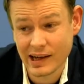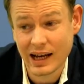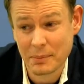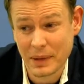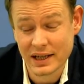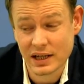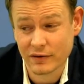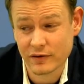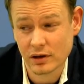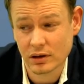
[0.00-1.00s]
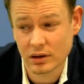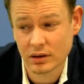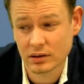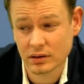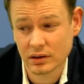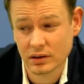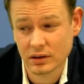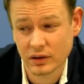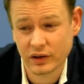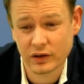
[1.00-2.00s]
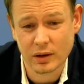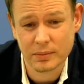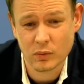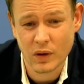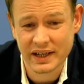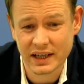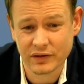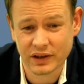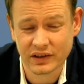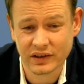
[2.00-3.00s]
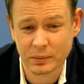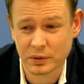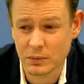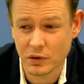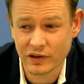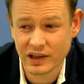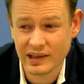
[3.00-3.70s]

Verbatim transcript: I might have to stop one knight f6 as a pre-move,